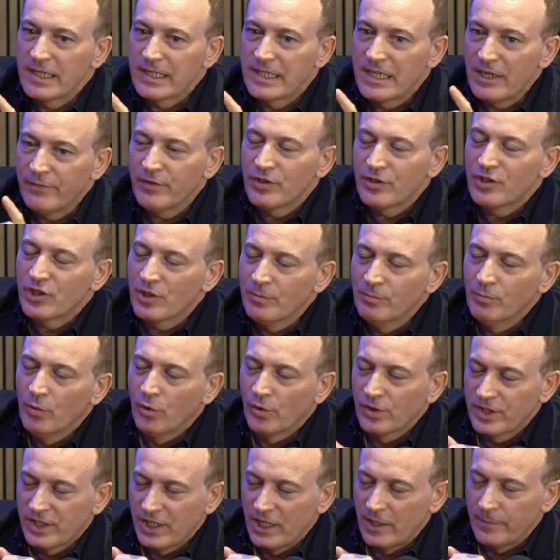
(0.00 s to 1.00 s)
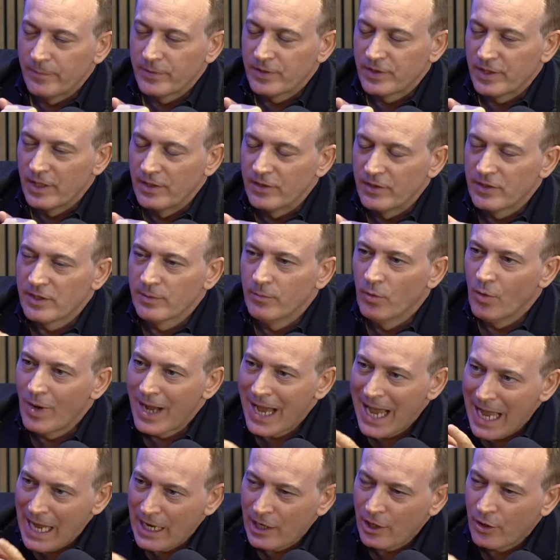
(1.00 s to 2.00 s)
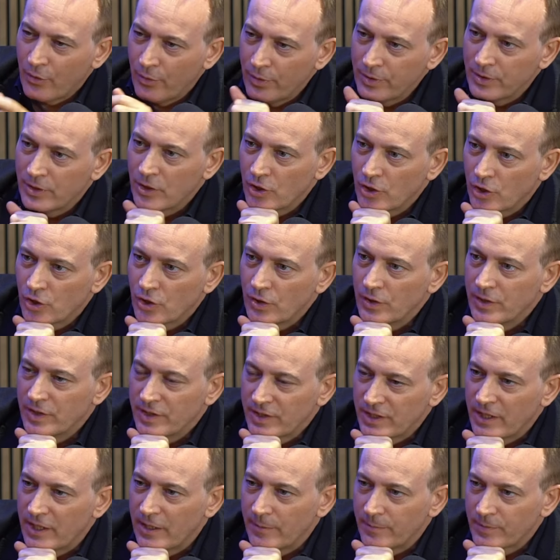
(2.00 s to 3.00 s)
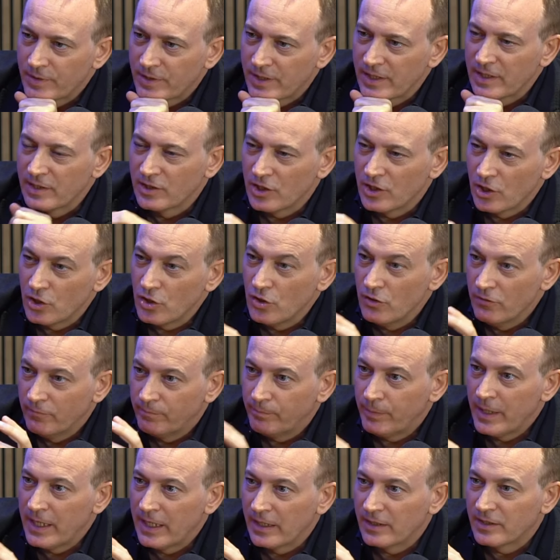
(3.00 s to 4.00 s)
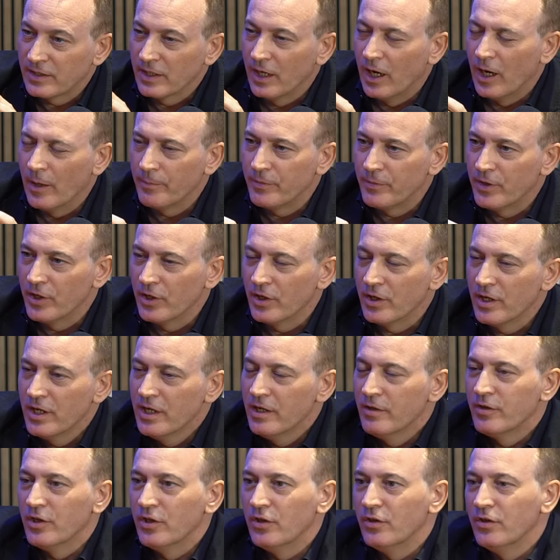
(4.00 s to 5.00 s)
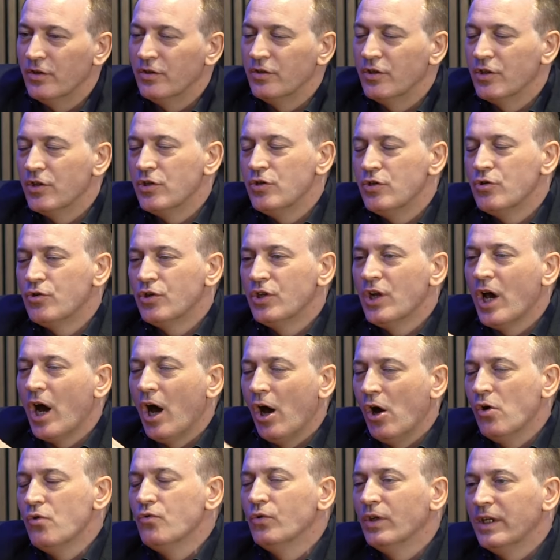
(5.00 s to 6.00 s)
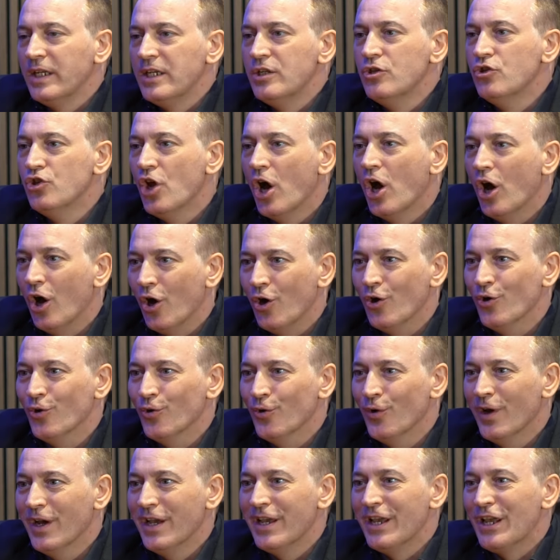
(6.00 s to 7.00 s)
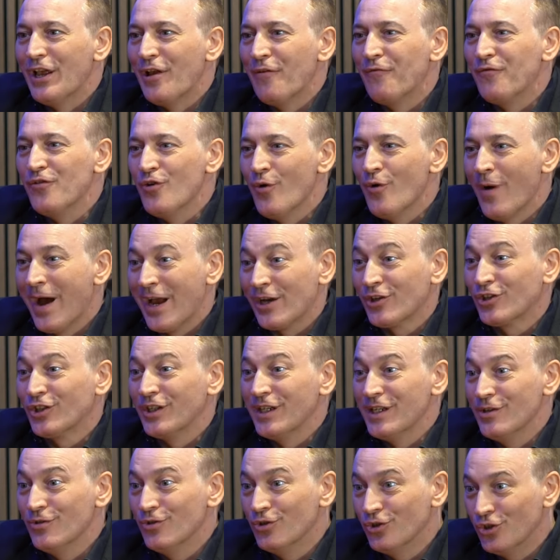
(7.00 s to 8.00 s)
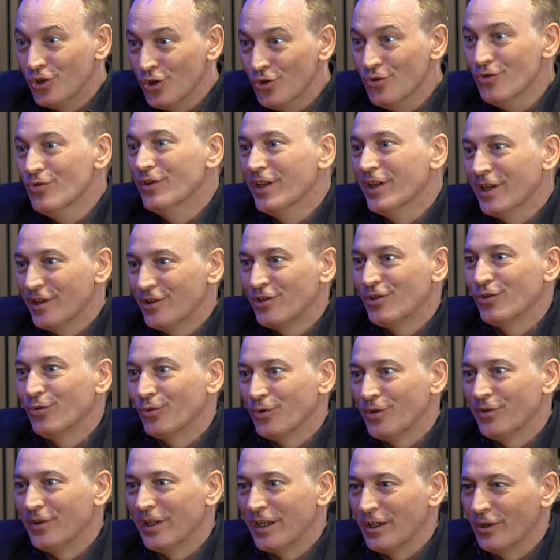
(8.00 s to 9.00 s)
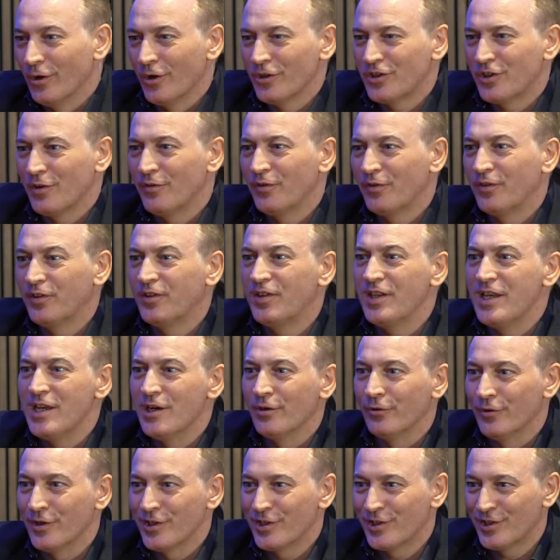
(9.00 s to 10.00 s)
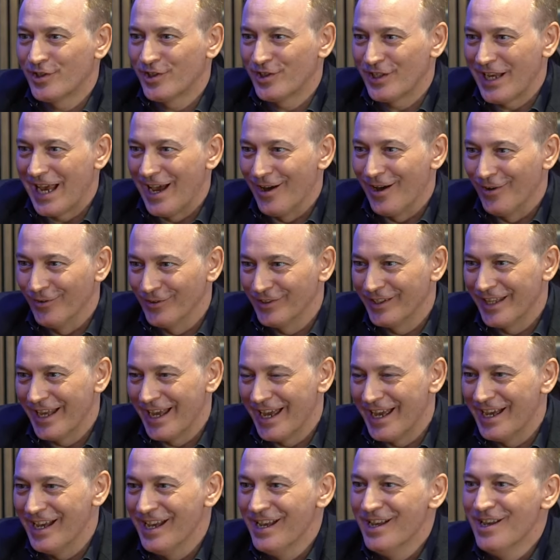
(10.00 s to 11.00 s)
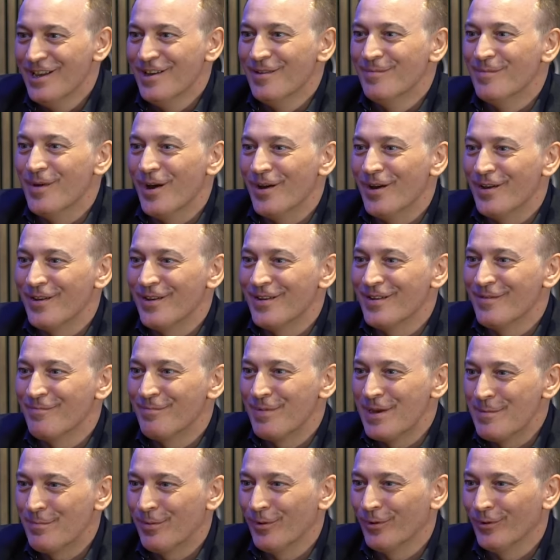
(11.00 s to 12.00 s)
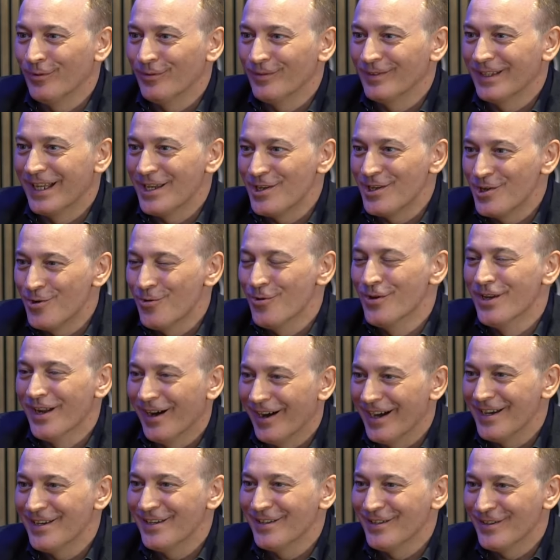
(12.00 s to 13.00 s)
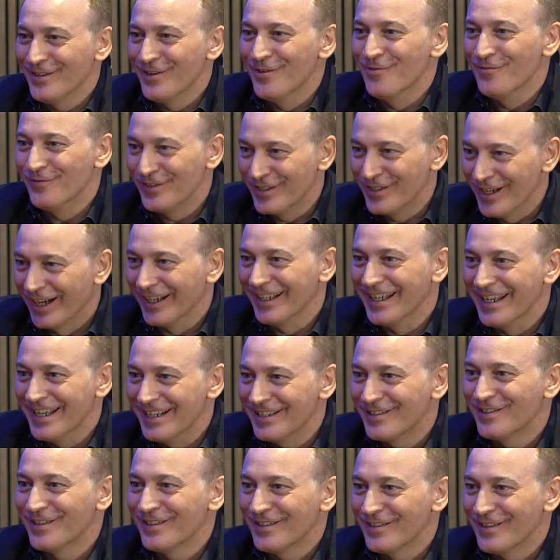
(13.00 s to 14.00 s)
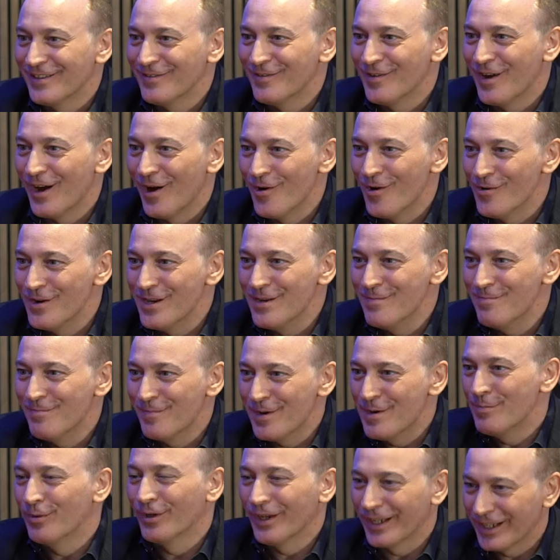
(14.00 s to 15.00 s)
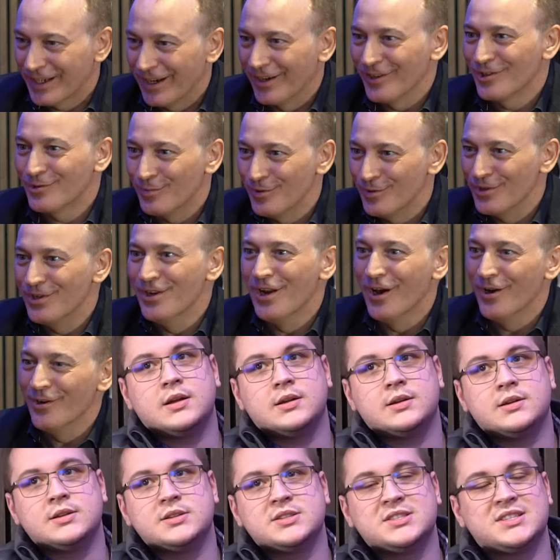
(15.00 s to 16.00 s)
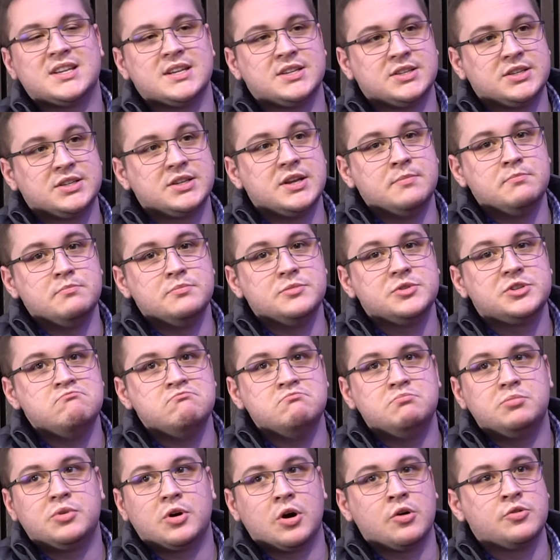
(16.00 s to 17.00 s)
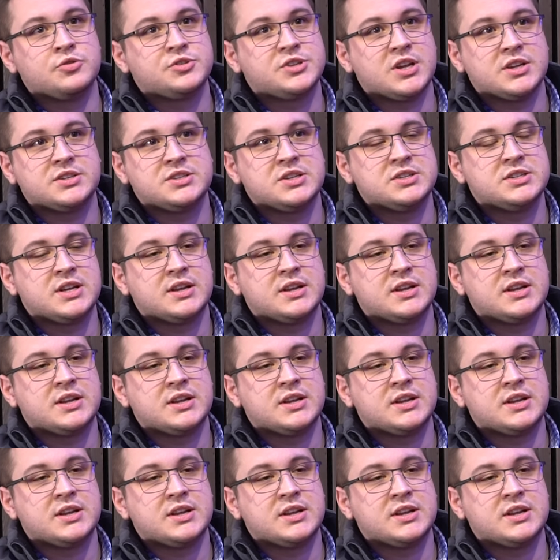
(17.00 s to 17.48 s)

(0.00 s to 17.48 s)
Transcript: Give us some more tips then, some more acquisition tips, things that you've picked up that you can only know if you actually do this sort of thing. Lots of theorists out there, but people like you and I who've done it, only people like us would know. Systems, processes.